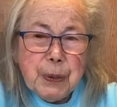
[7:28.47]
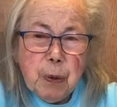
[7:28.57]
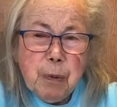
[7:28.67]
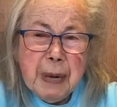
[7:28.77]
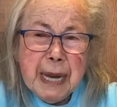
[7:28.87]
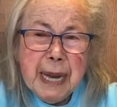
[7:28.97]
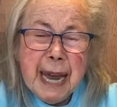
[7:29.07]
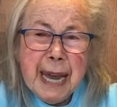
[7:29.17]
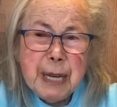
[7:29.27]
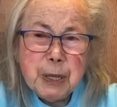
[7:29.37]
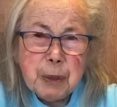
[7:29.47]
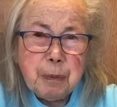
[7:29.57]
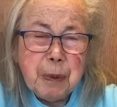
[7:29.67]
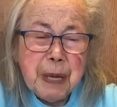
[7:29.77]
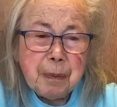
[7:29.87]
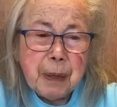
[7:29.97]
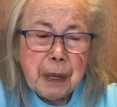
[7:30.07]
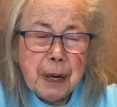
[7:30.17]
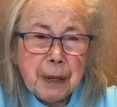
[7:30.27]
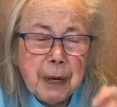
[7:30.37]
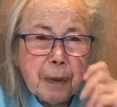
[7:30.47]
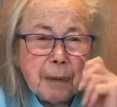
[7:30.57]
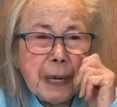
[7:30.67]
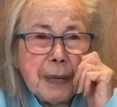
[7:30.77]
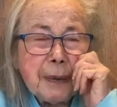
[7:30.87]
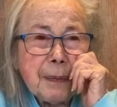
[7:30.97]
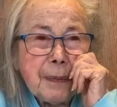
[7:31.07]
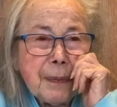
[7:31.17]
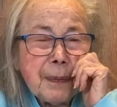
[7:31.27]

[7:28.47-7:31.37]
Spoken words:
so many Asian people are coming,